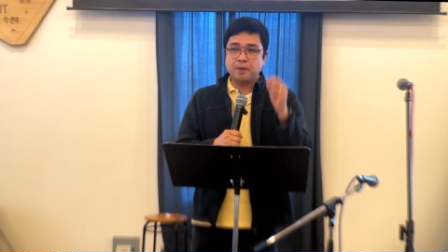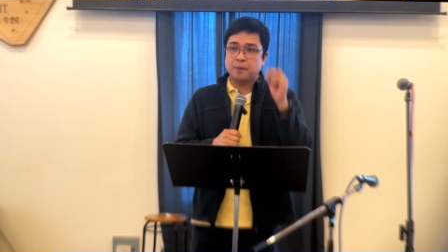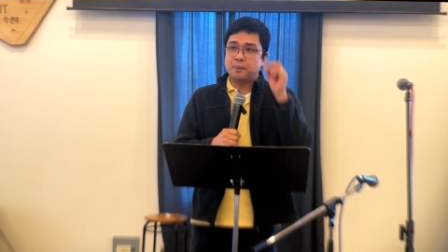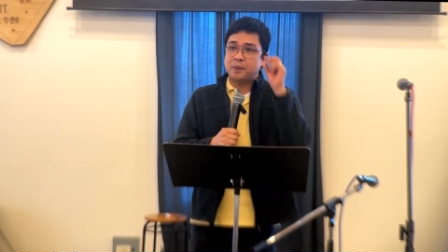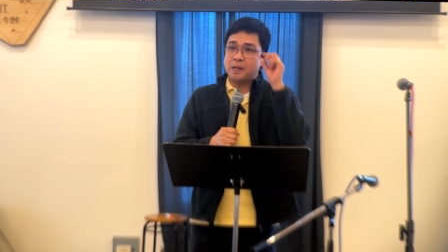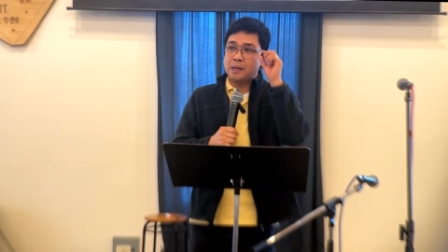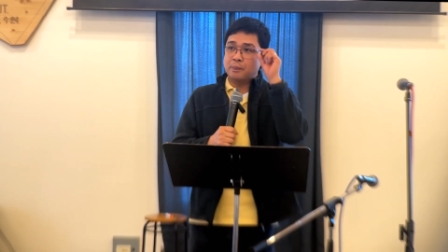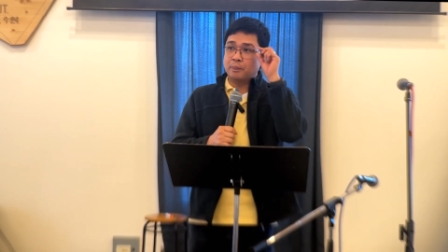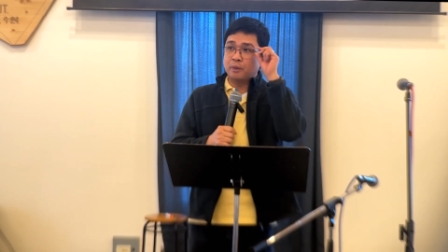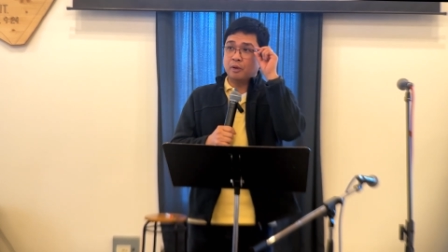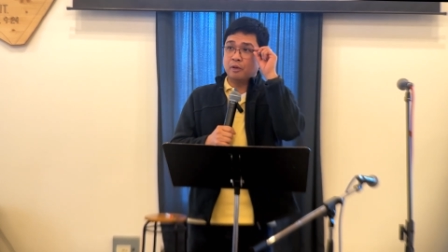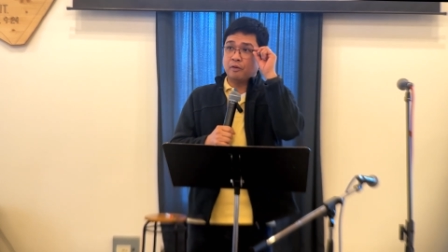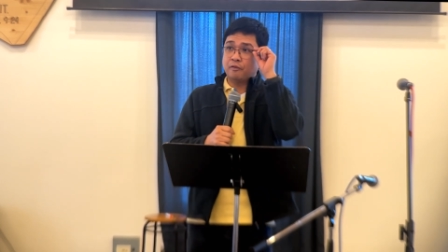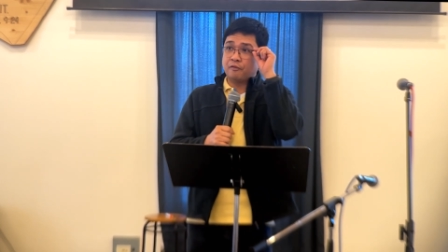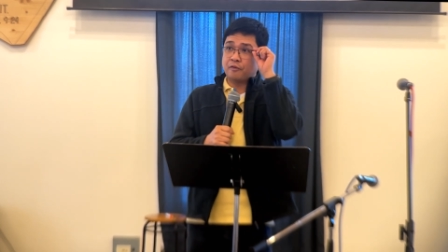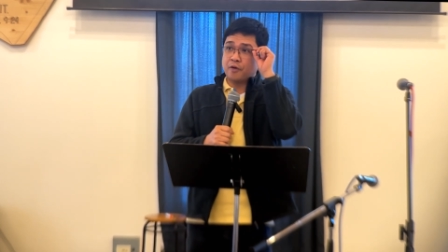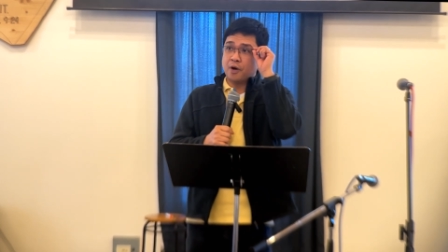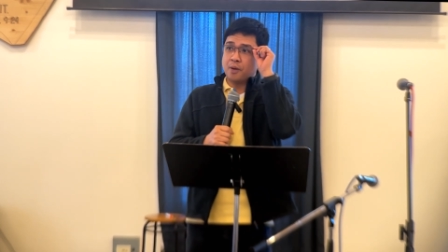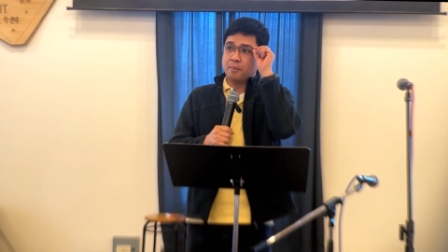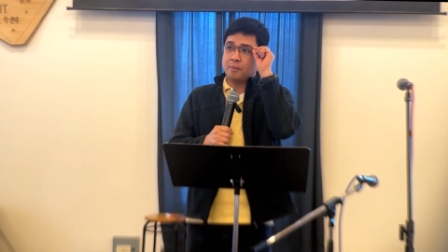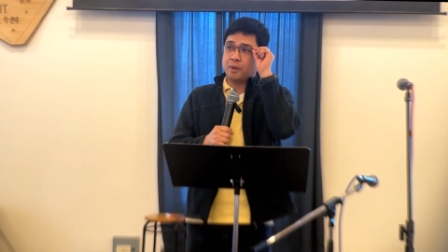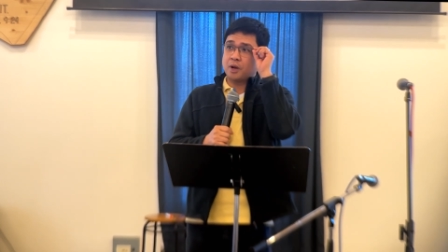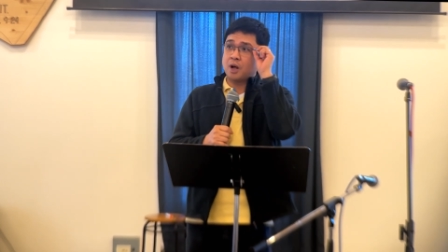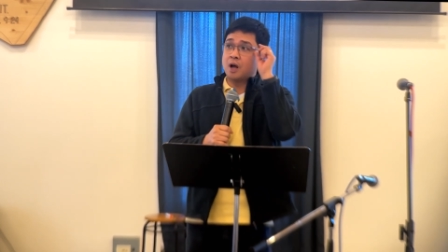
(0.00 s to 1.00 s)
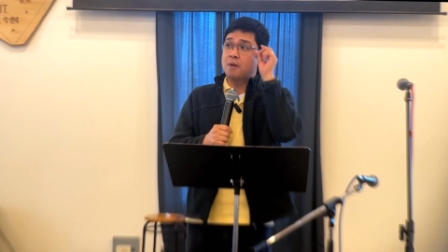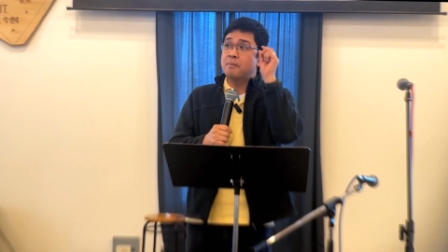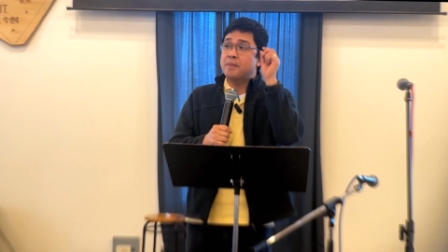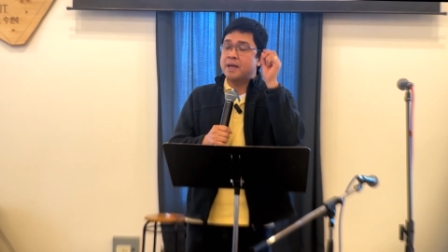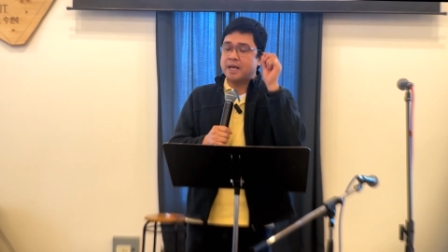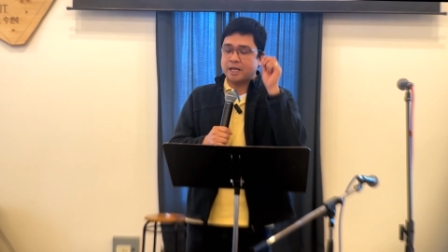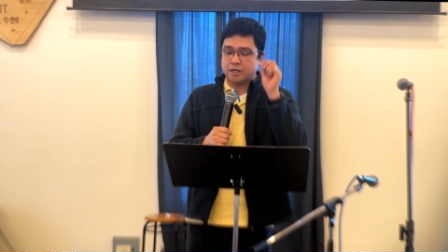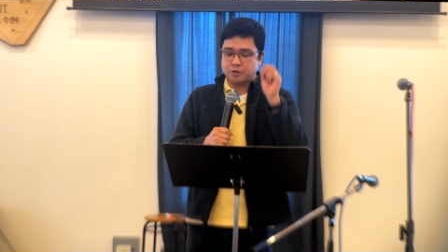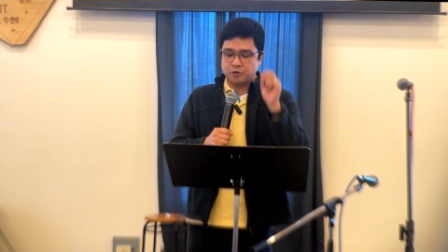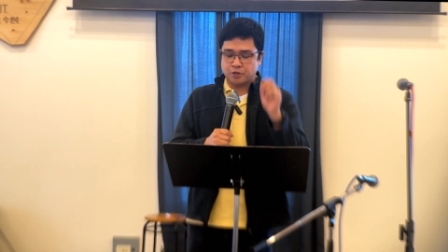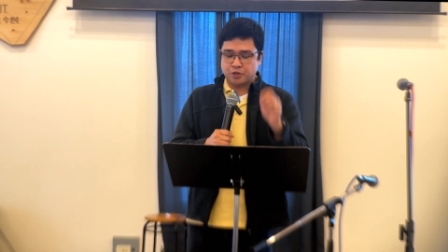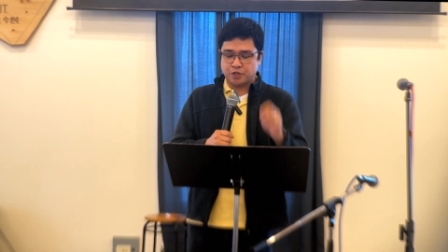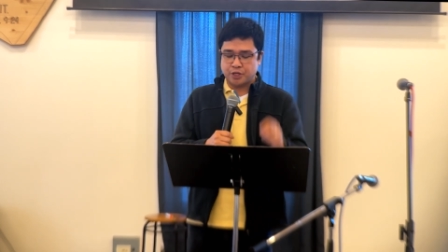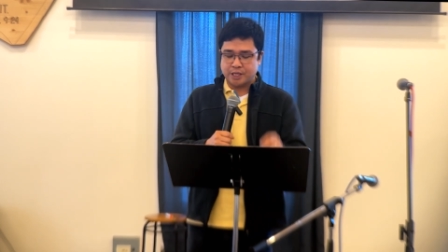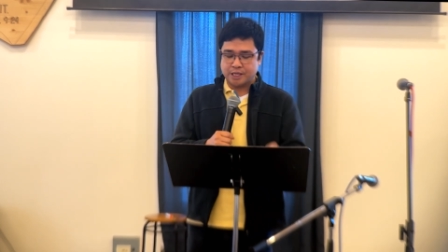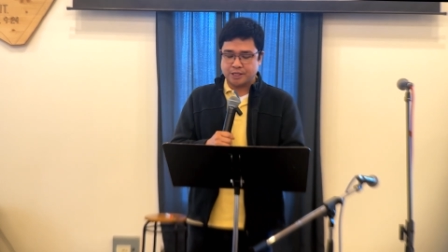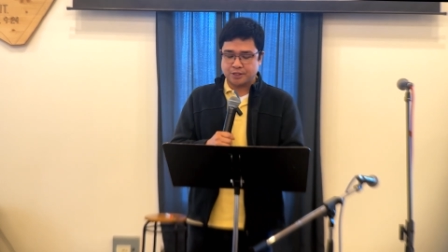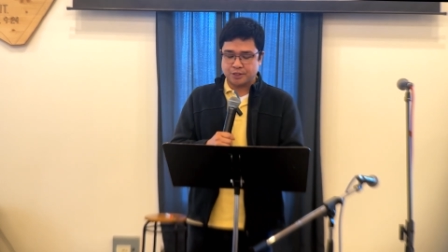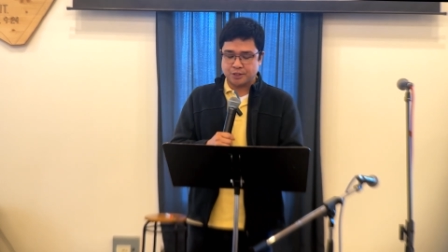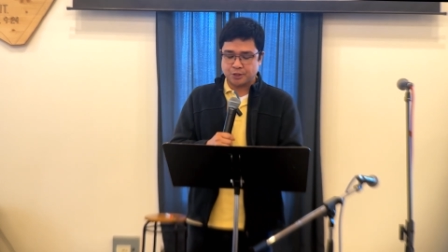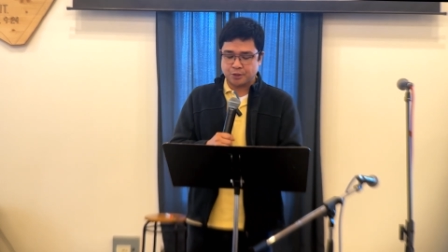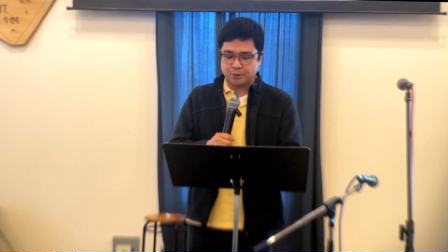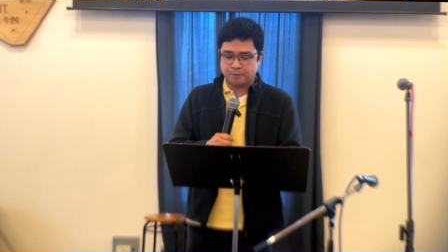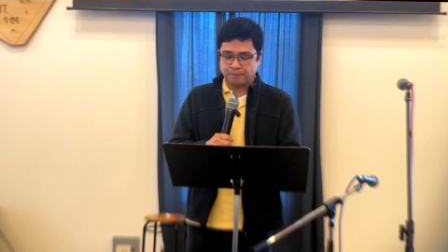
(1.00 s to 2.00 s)
the people from coming to
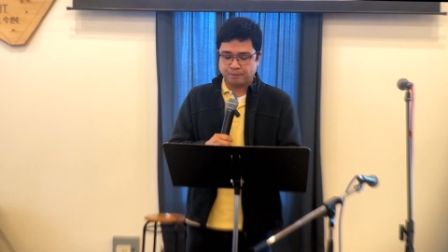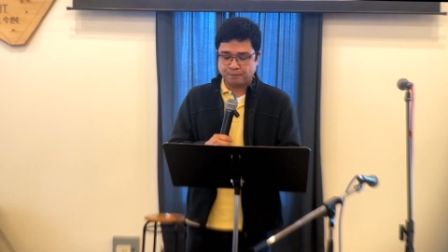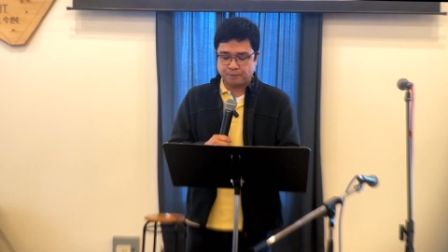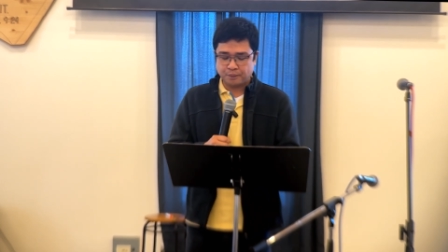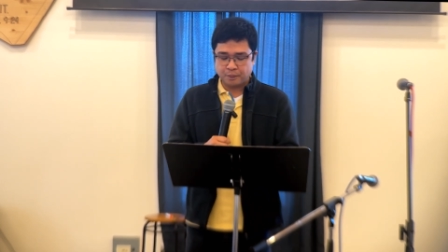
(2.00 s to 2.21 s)
Jesus.